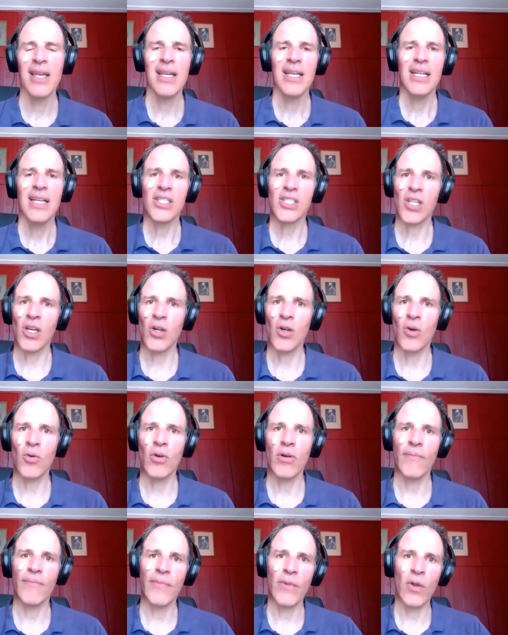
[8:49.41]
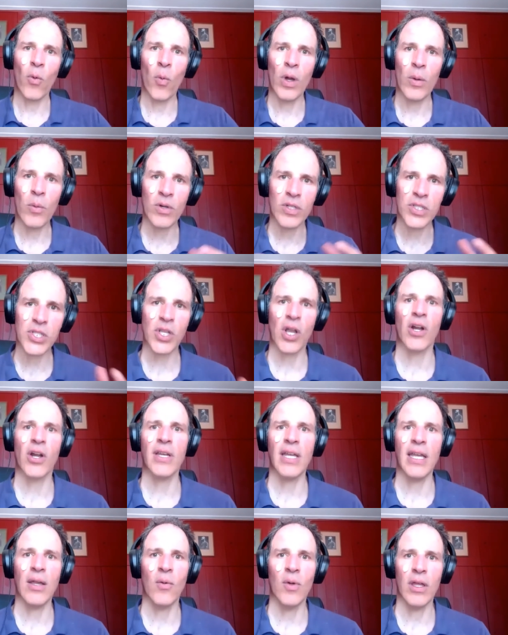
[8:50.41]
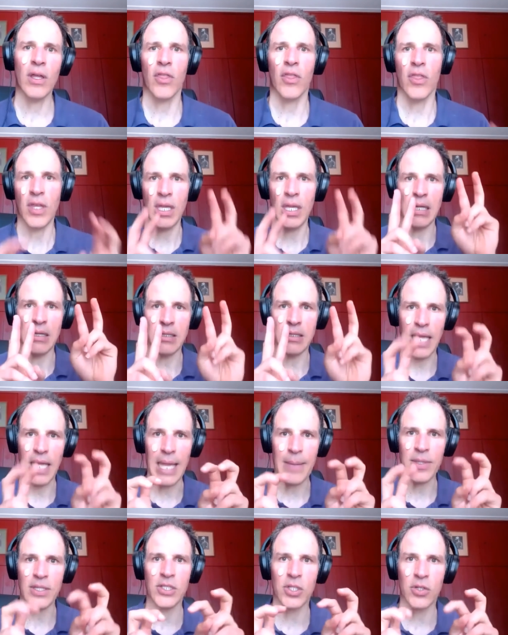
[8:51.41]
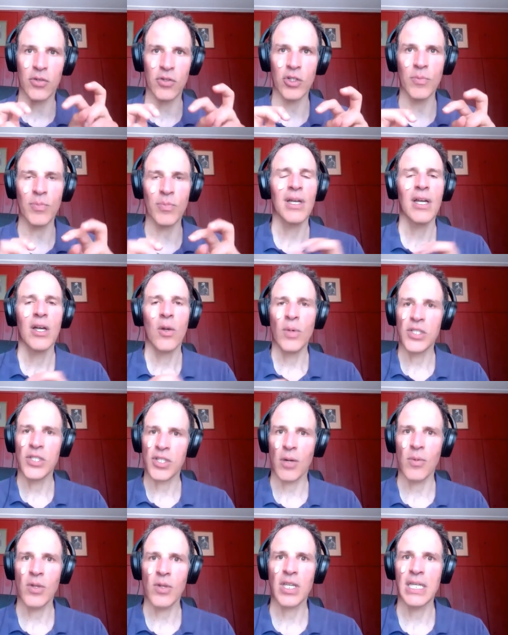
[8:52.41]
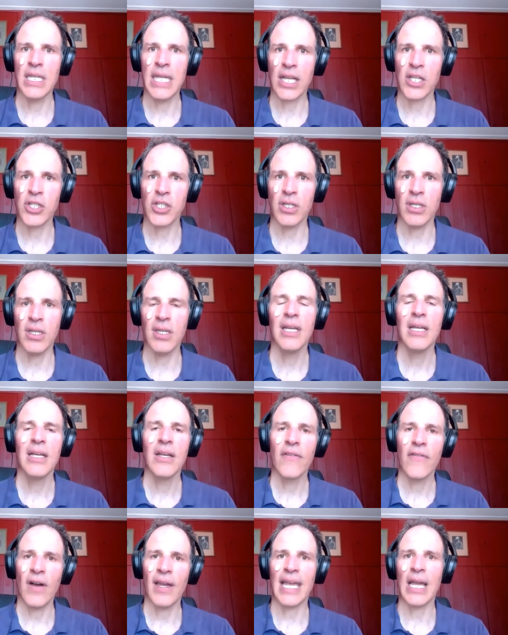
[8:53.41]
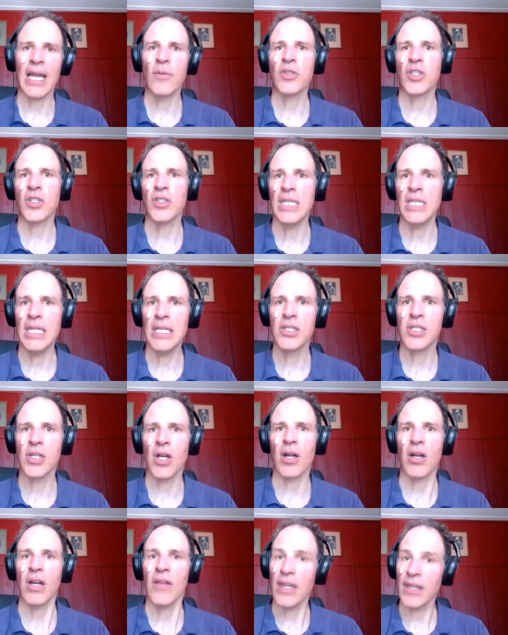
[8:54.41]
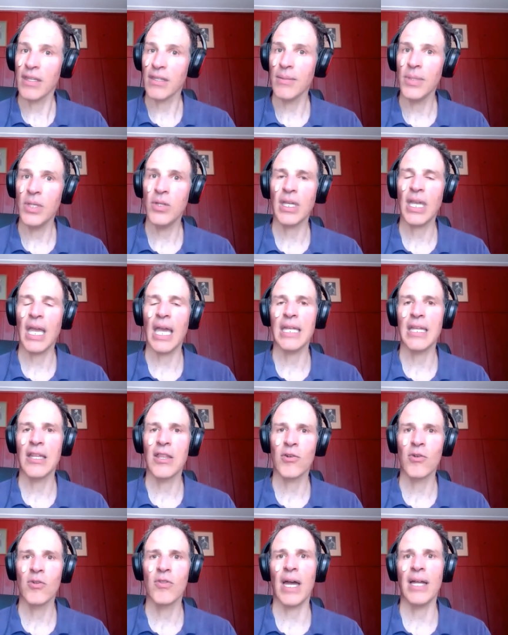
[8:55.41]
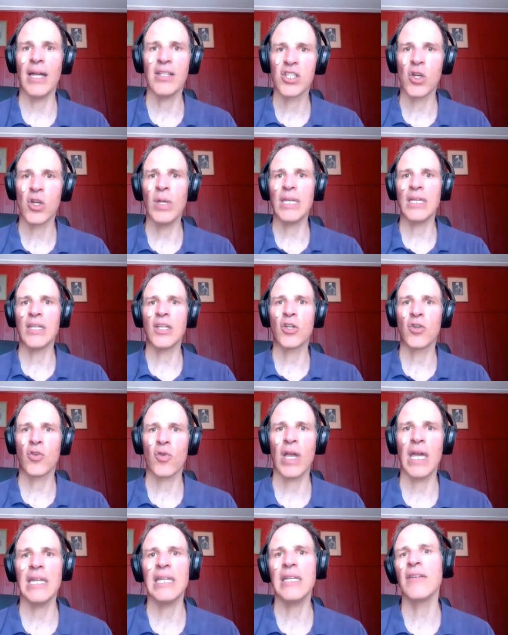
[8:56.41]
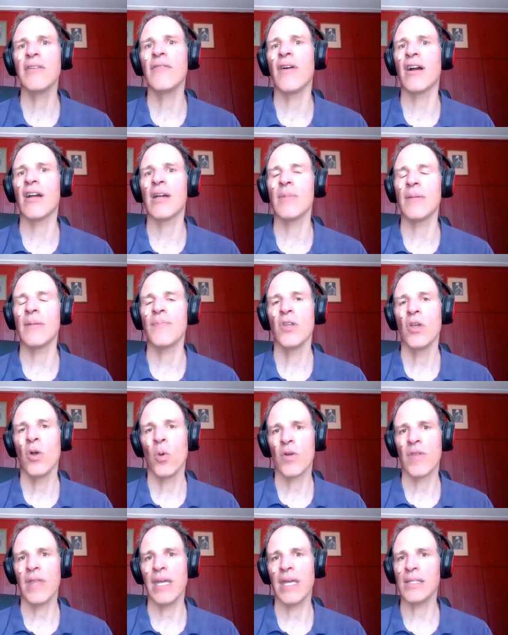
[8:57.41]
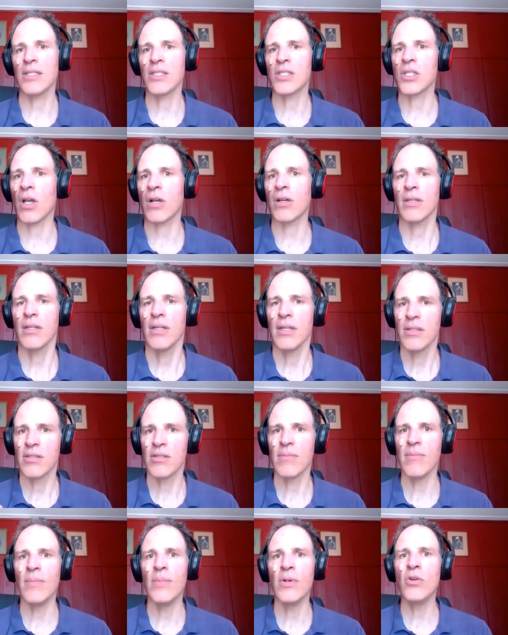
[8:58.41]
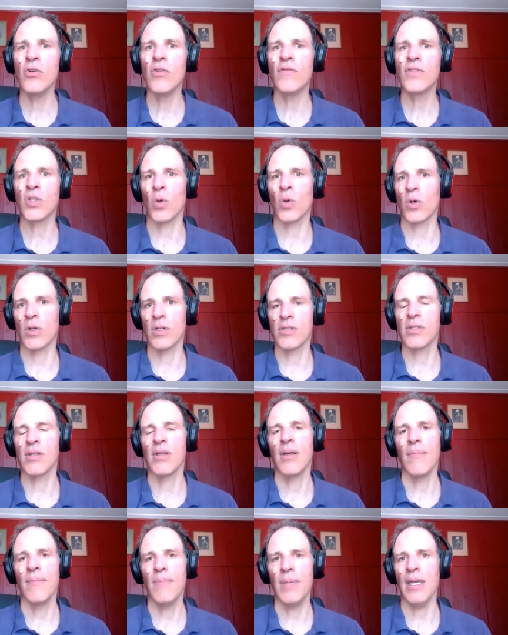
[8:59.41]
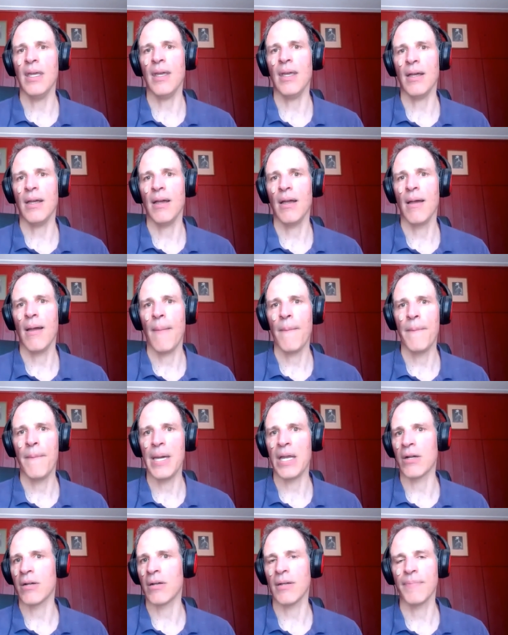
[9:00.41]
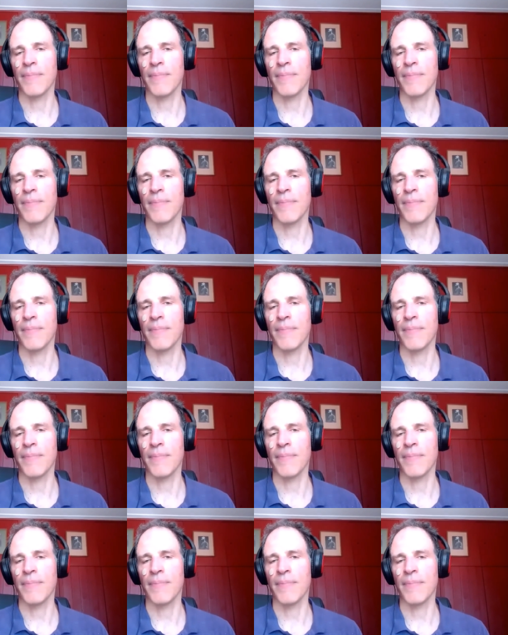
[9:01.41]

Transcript: So, when we're starting with the damage group, we start with connection, finding out what their needs are, and then communicating through that so we can create an environment where they can start to move towards being better.